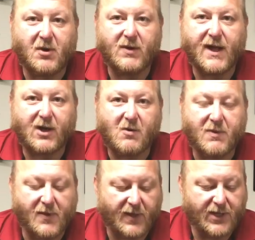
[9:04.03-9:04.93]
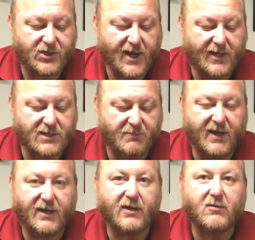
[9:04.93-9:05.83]
the bolt lock open the last shot is a
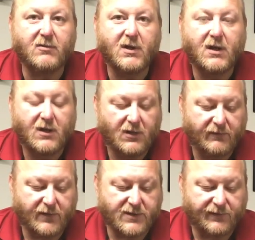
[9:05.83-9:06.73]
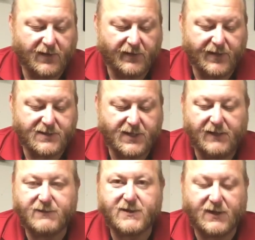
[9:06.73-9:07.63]
big deal. First of all, that
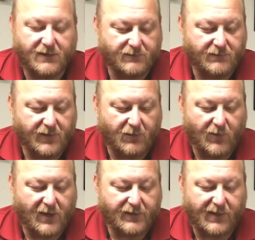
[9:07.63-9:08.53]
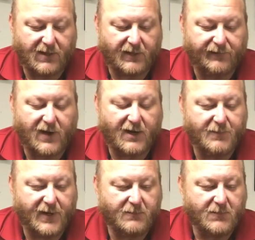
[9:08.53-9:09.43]
saves wear and tear on the
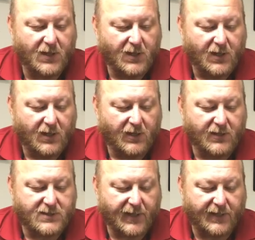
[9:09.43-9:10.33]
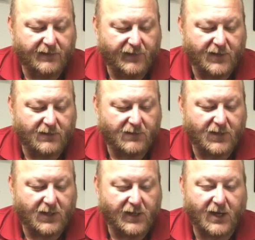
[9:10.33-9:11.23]
firing pin. And second of all,
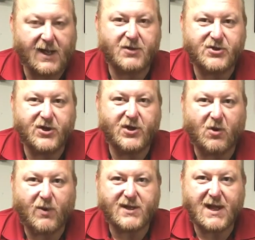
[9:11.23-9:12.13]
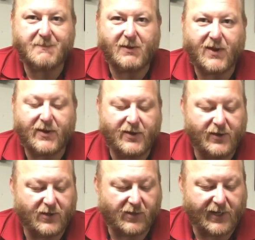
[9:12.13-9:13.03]
it allows you to know when it's empty without
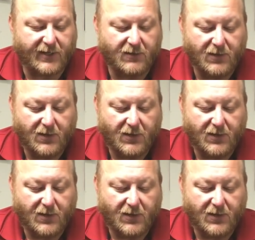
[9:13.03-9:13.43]
hearing a click.